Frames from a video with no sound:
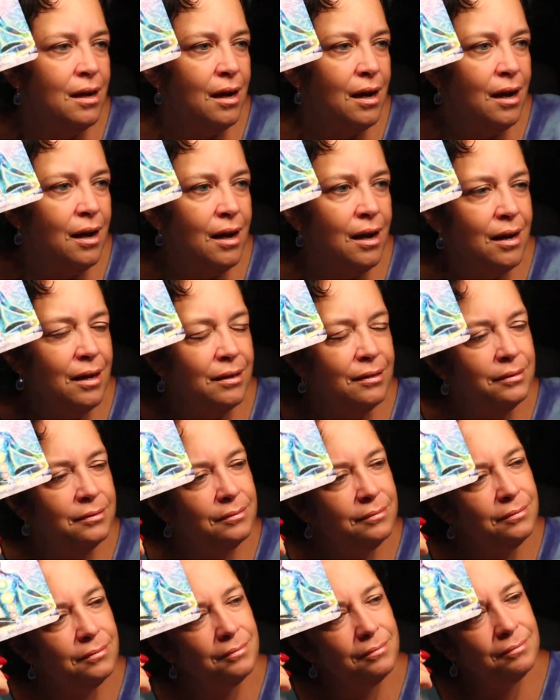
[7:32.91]
uh,
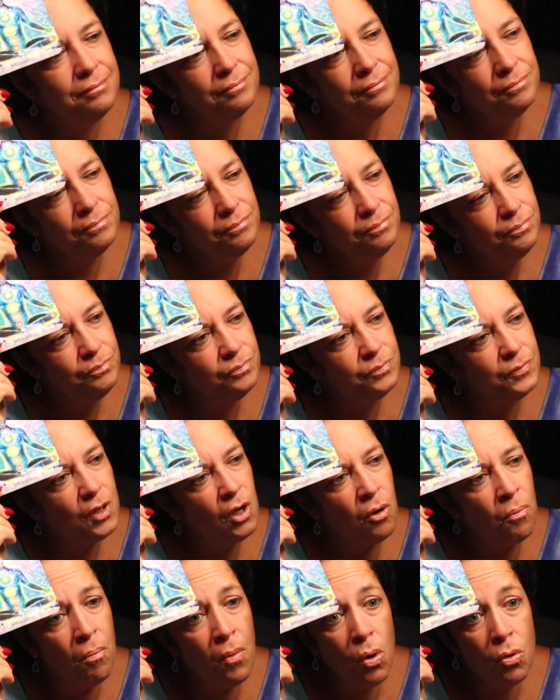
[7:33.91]

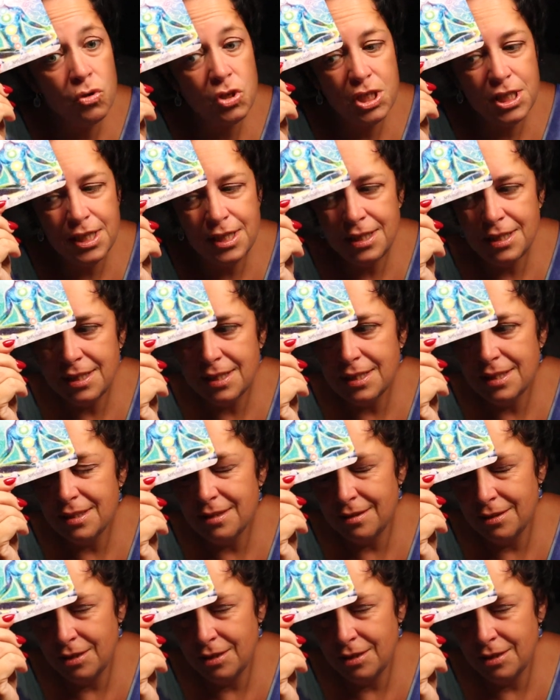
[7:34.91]
emotions. It